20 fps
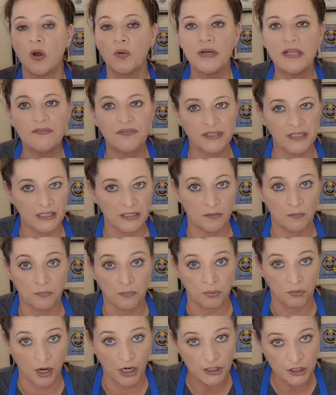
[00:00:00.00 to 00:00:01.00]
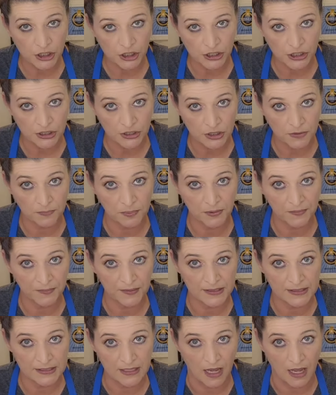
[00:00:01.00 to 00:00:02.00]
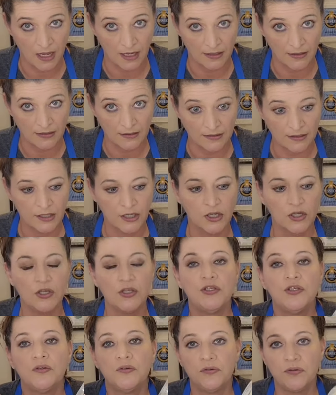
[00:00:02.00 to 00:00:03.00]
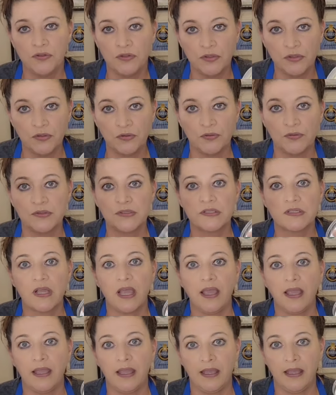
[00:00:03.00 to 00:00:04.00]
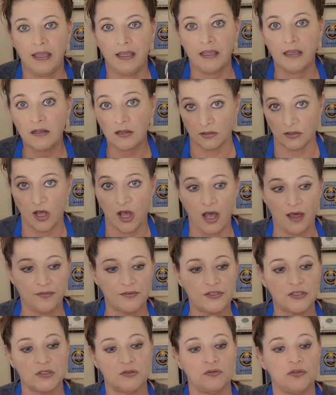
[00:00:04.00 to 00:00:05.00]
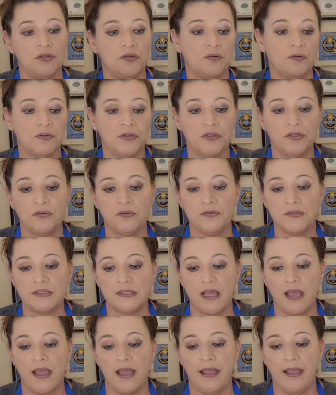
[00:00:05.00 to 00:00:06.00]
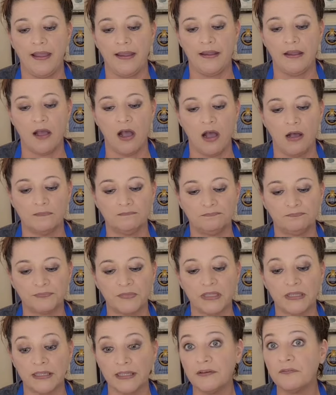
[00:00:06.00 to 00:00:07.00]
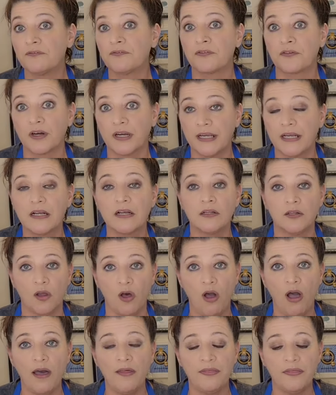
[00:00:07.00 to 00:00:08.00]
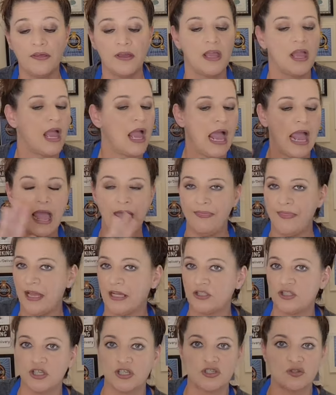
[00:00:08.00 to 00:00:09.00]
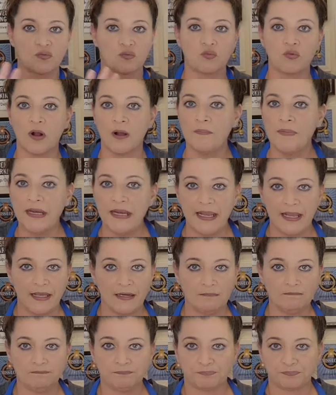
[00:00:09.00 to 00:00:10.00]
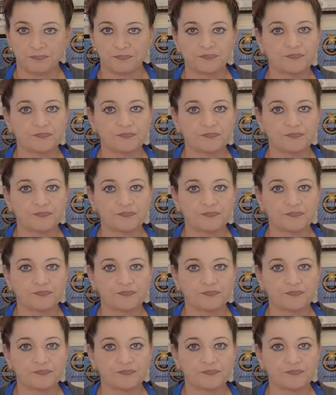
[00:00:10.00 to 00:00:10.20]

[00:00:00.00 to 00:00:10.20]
don't even need a brush to put this on. You use a cloth. So you'll use a um, lint-free cloth and then just rub it in.